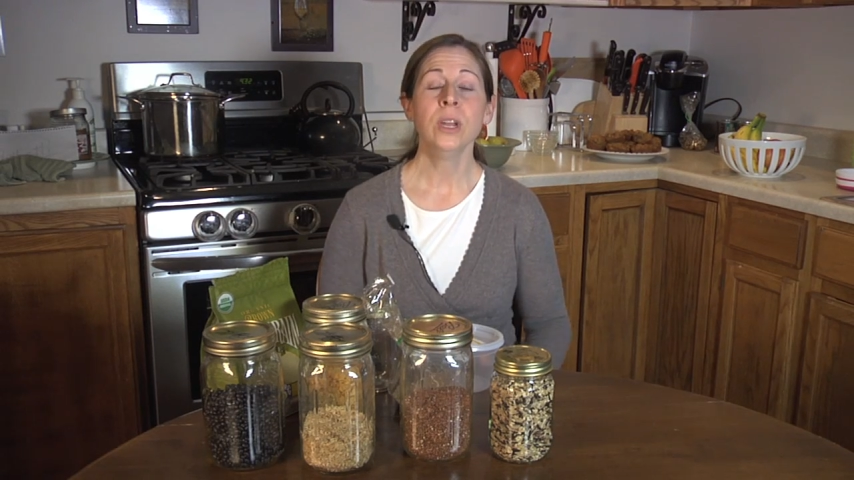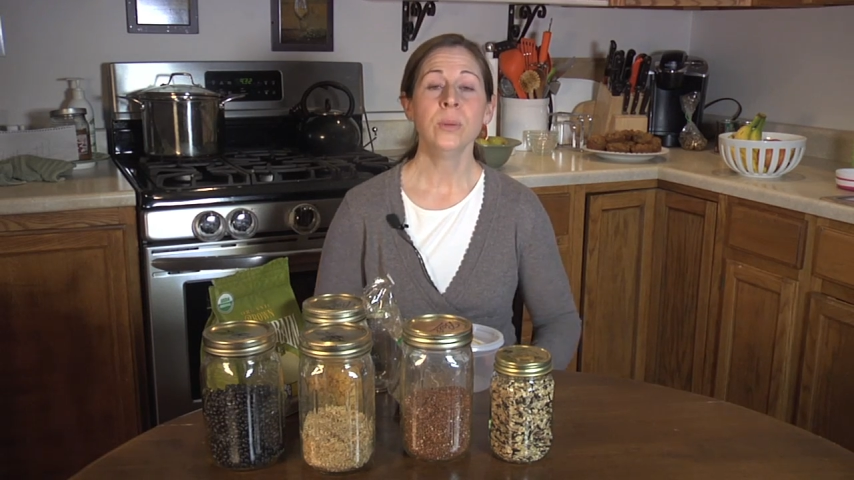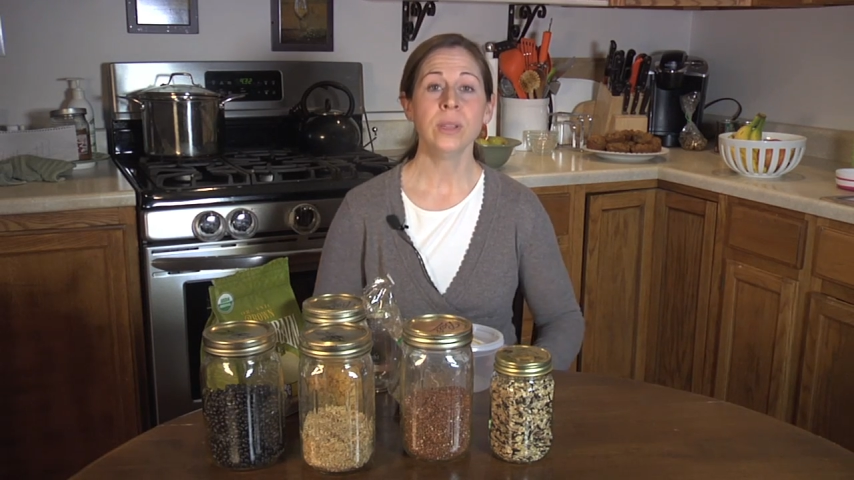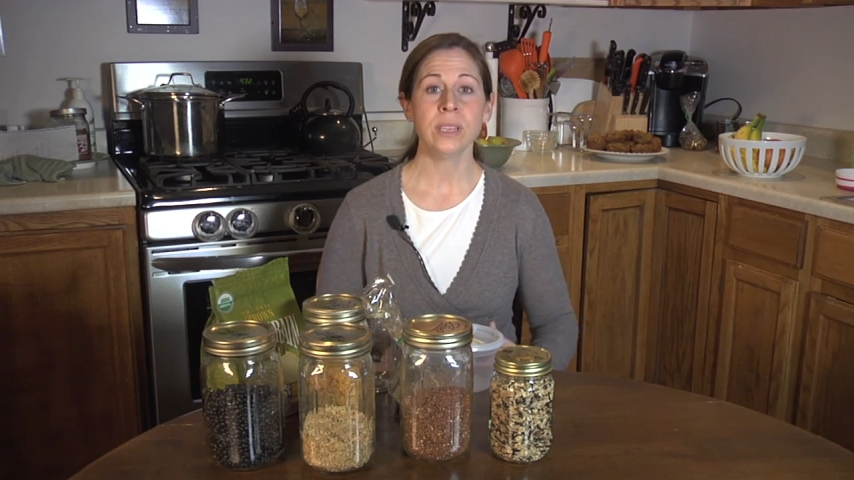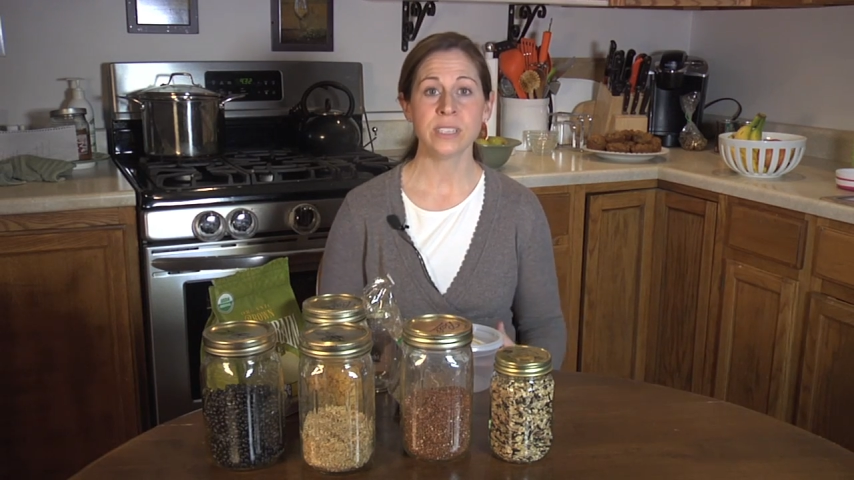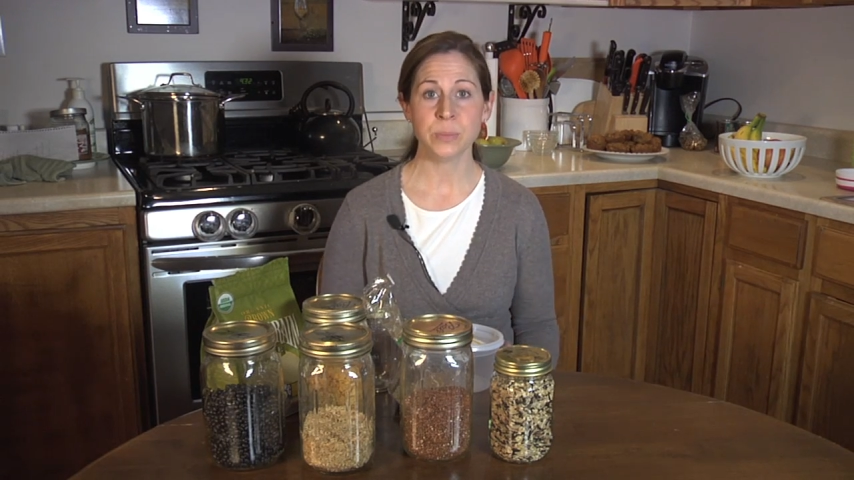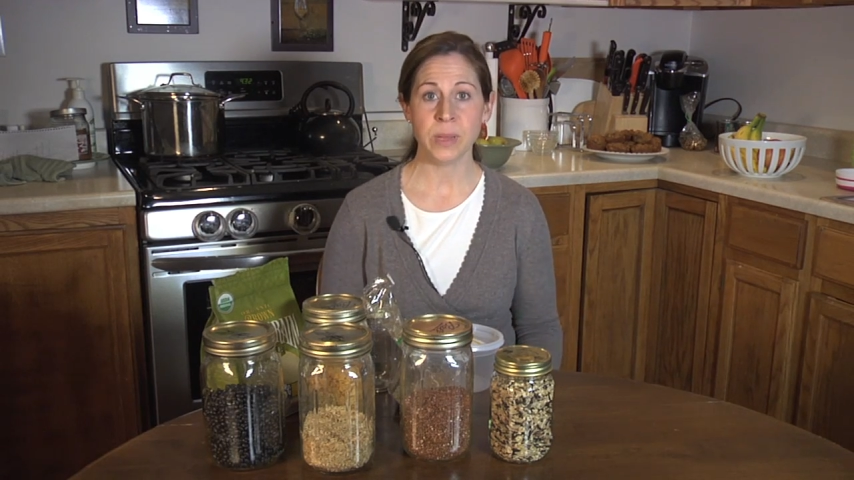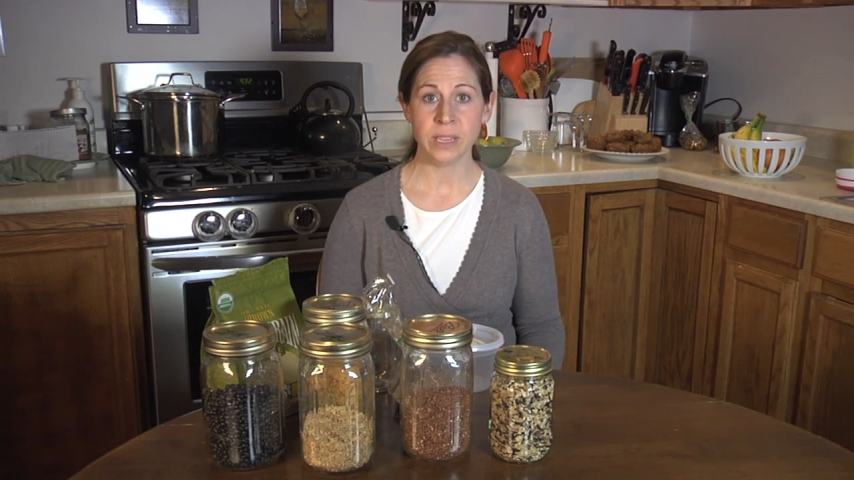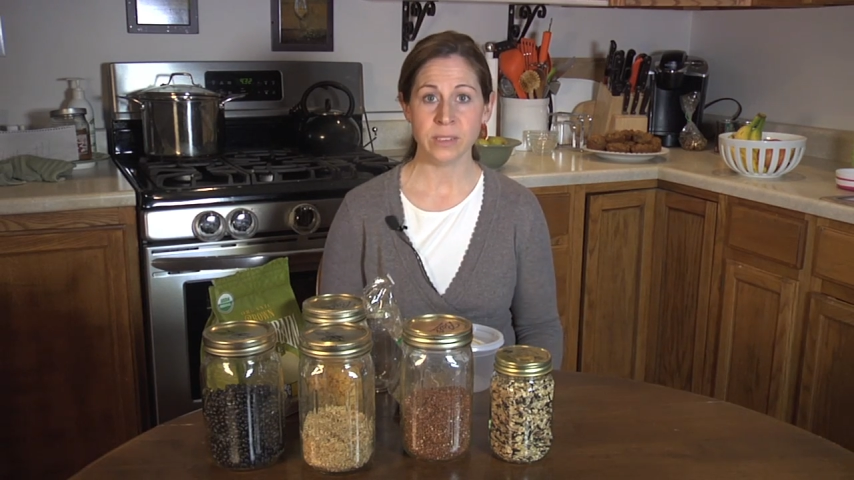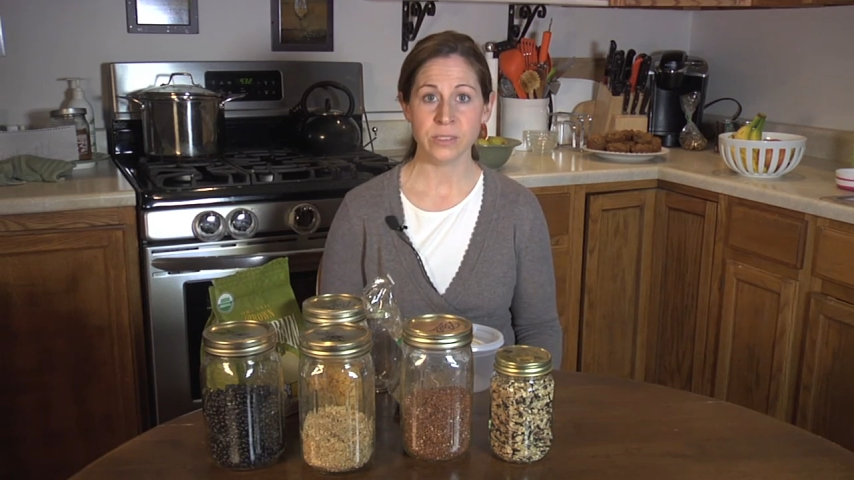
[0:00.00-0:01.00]
really
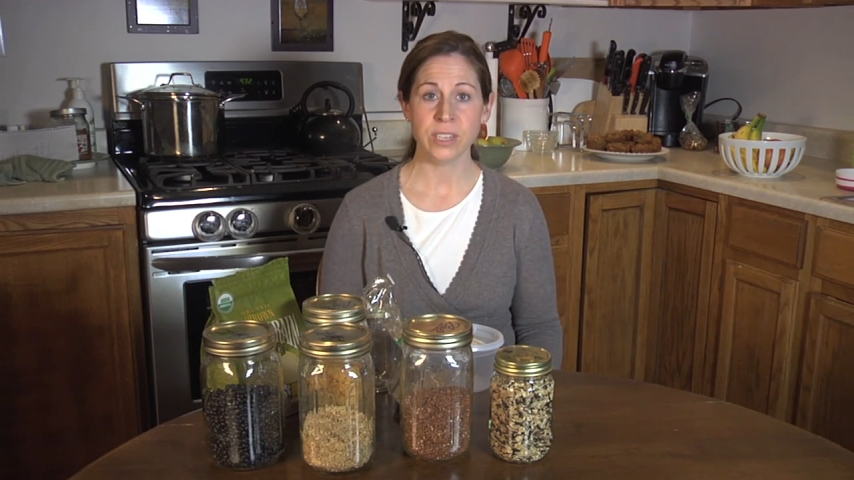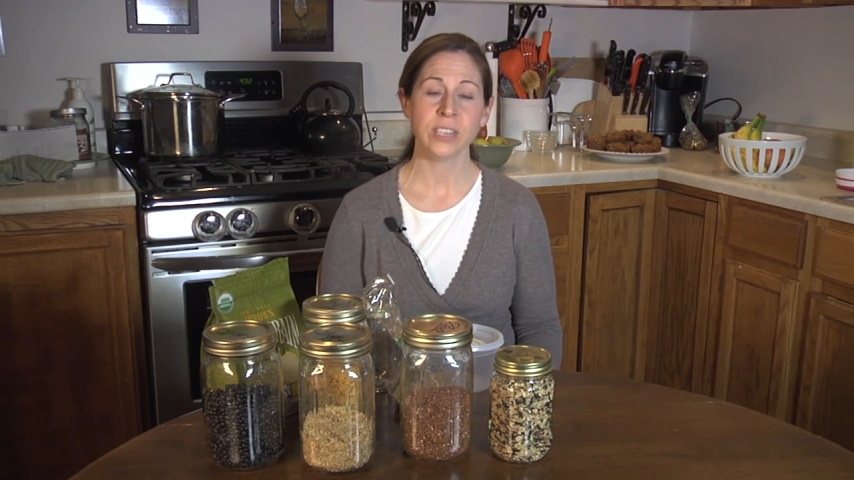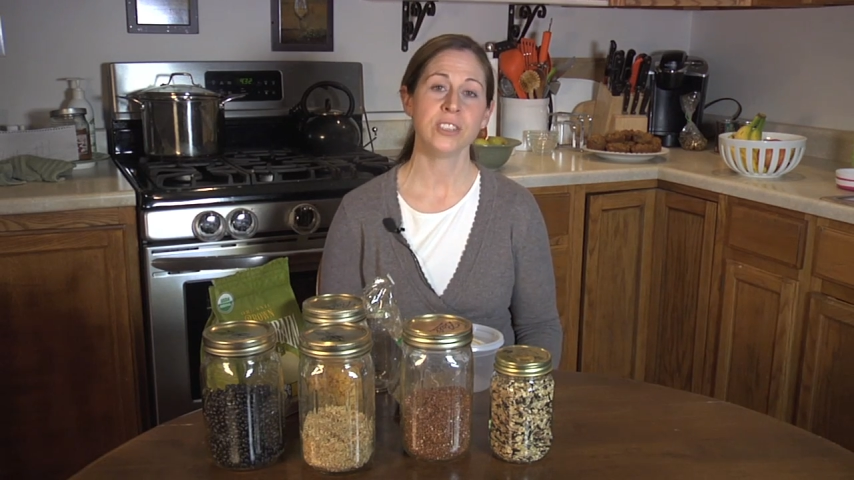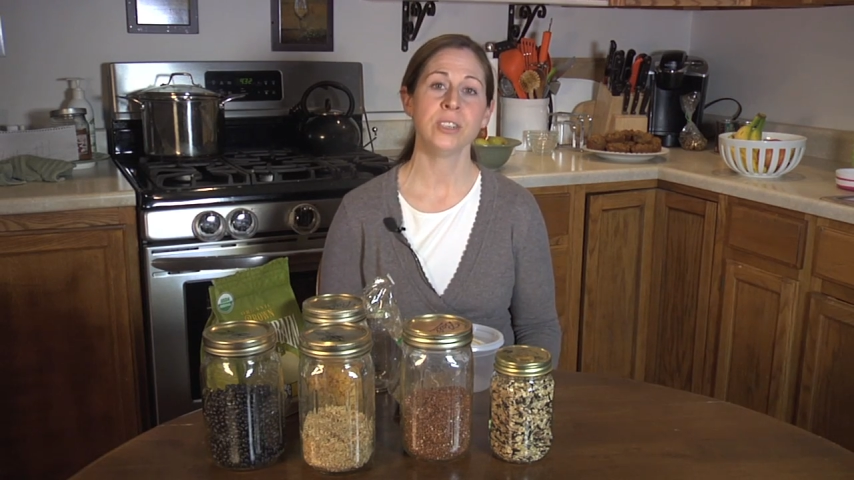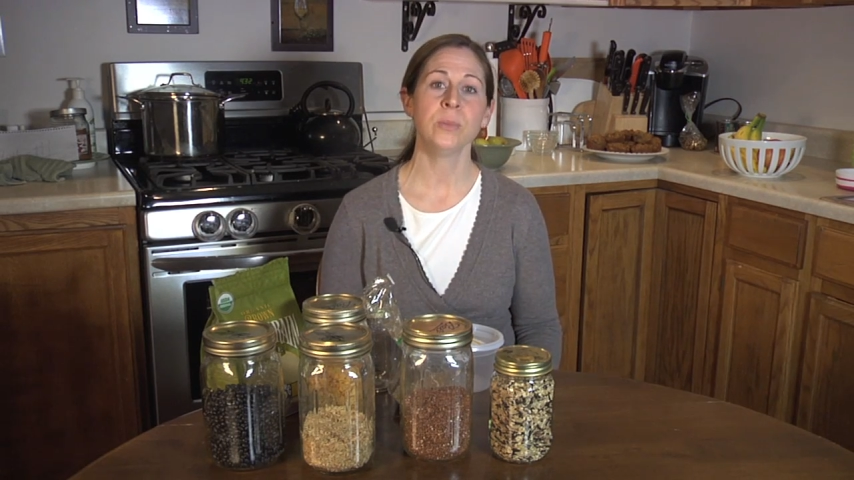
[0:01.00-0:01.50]
expand their section.